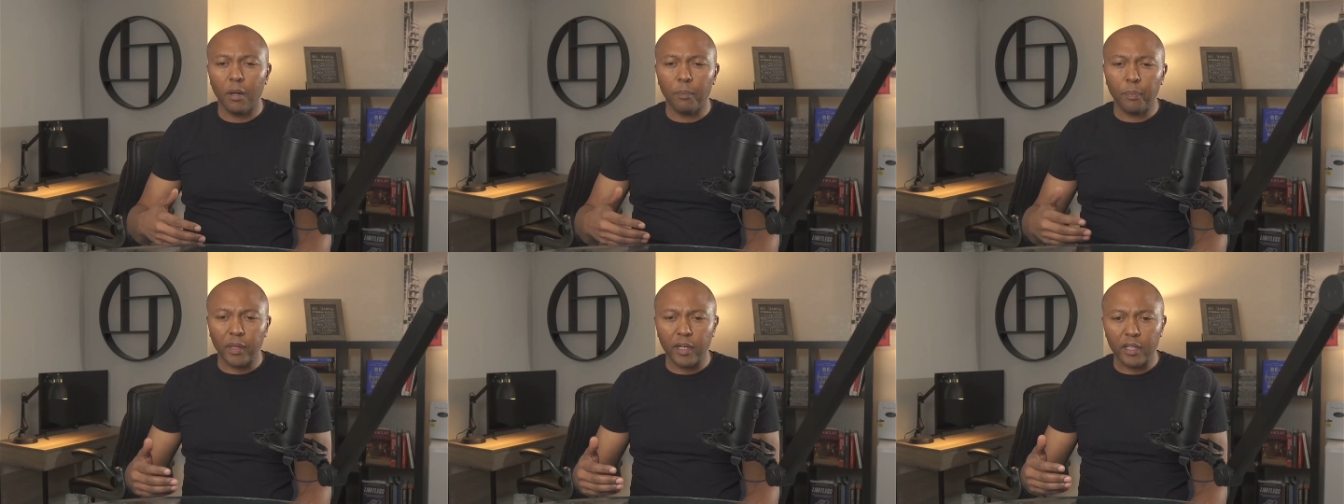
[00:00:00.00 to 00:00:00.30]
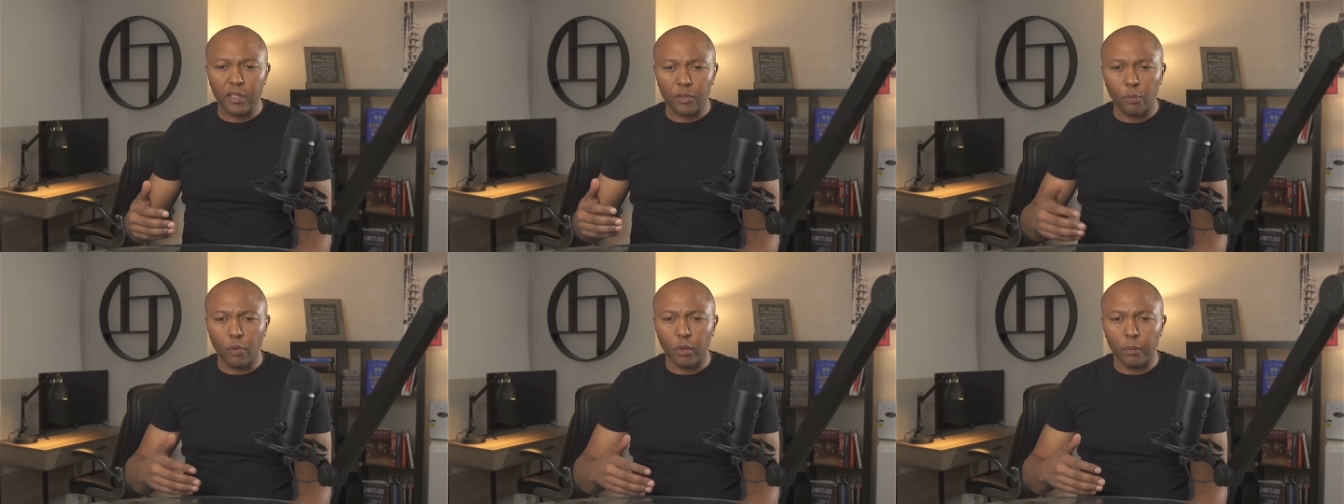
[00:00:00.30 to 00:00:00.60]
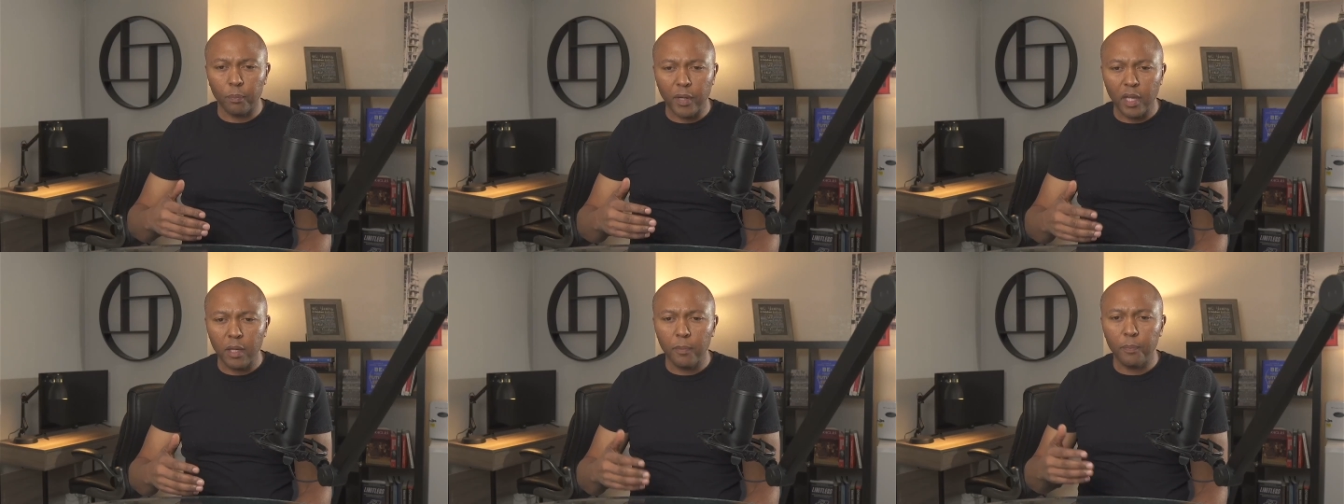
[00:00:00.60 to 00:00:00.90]
a place where
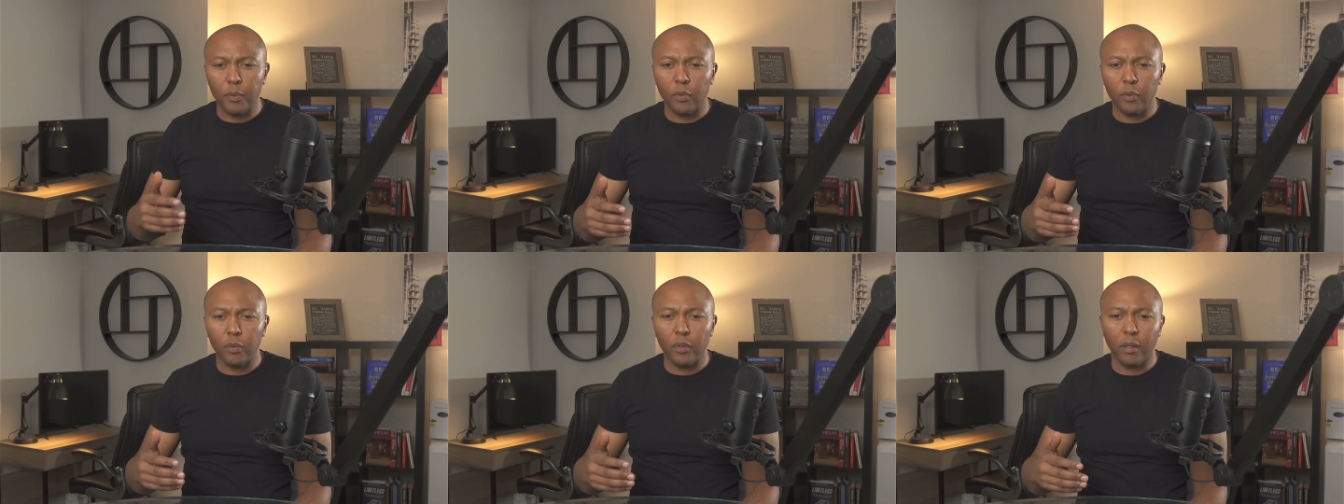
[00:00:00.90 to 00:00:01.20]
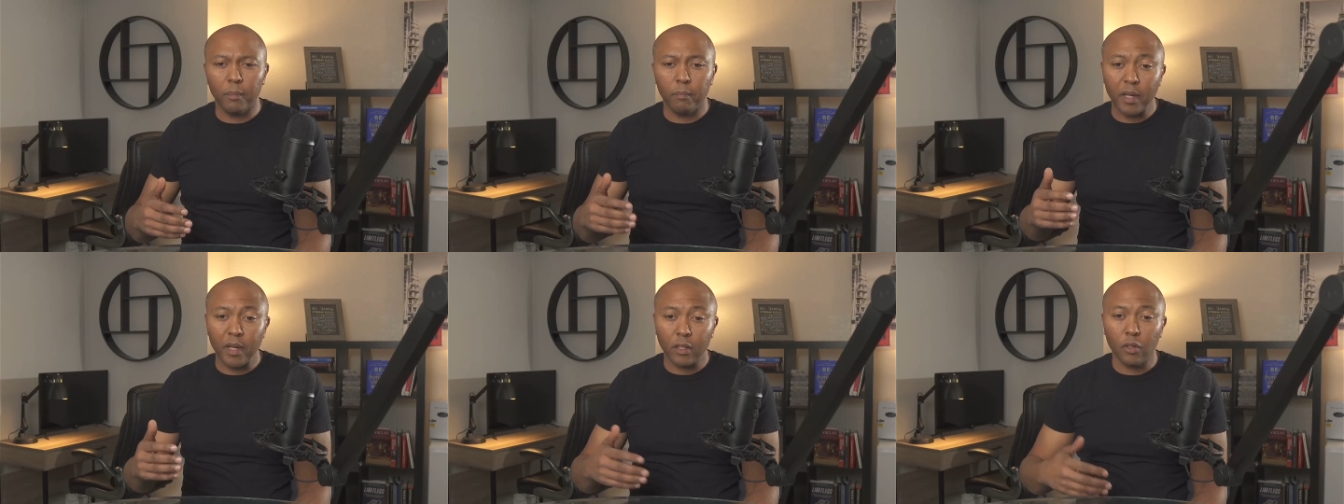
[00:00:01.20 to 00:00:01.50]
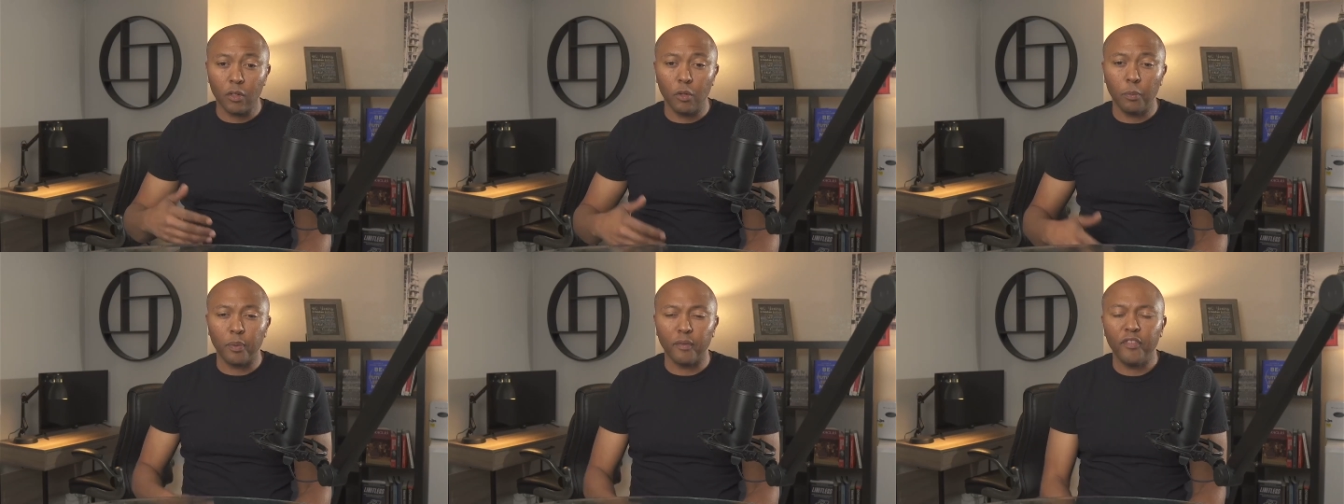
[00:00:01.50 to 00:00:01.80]
people and
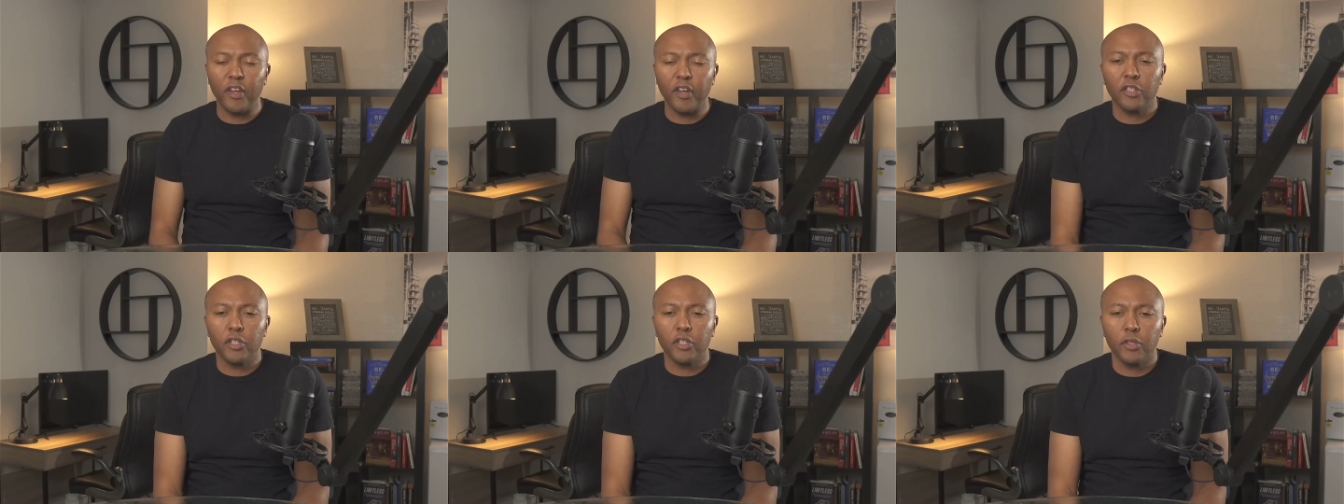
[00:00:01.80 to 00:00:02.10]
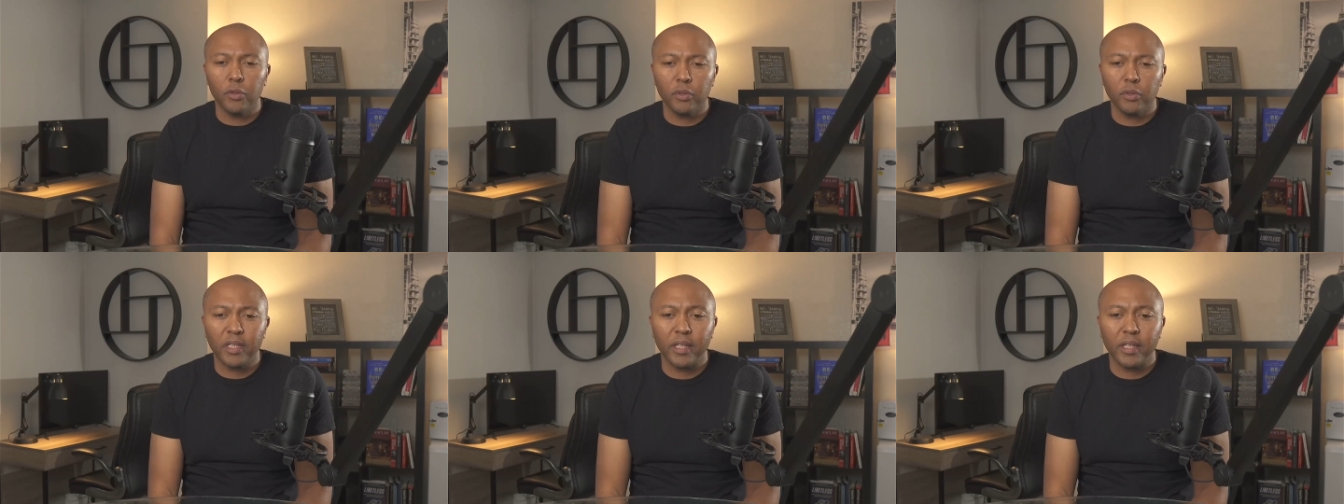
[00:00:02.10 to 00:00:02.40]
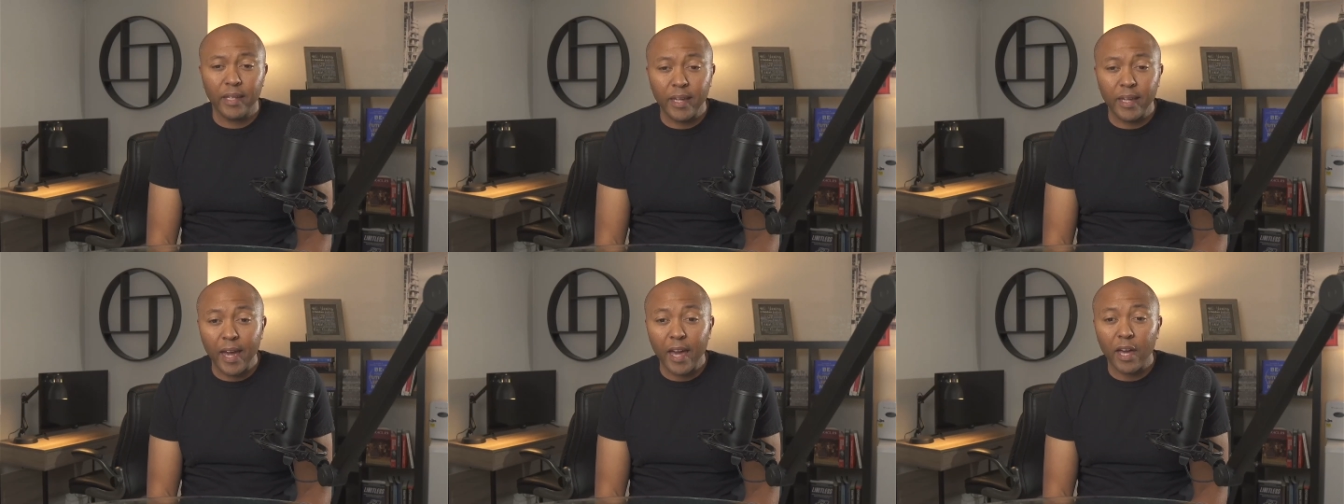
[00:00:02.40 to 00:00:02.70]
medical professionals
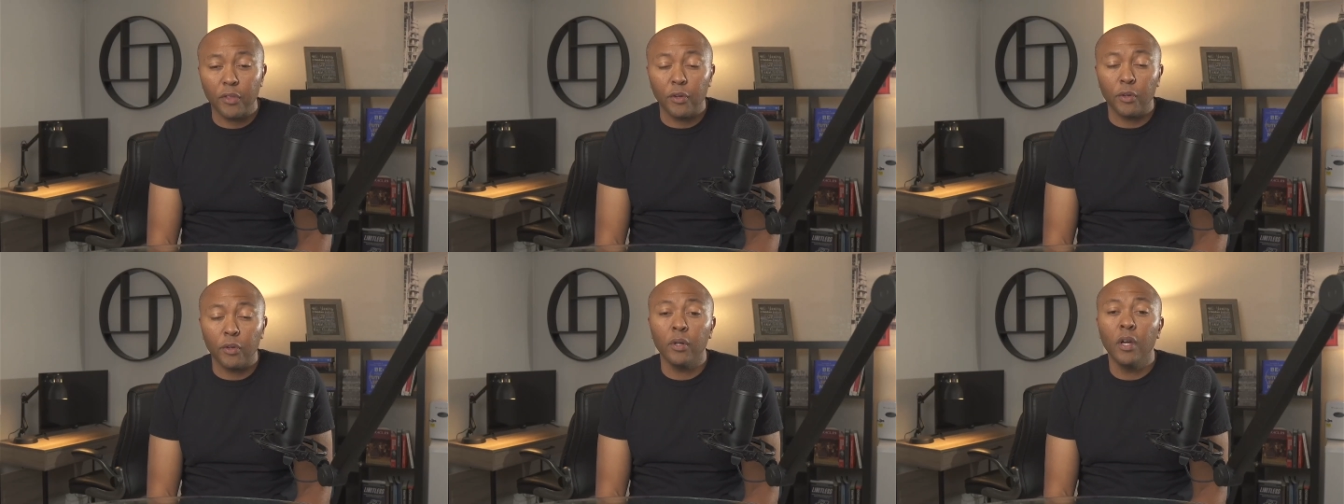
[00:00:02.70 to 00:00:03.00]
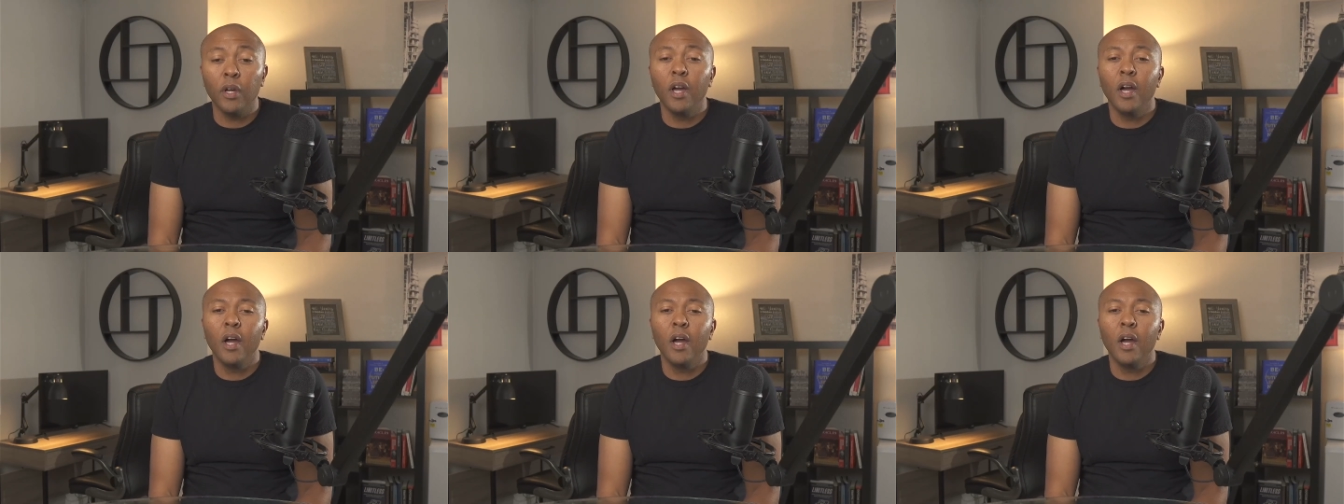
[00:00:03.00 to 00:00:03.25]
can gather,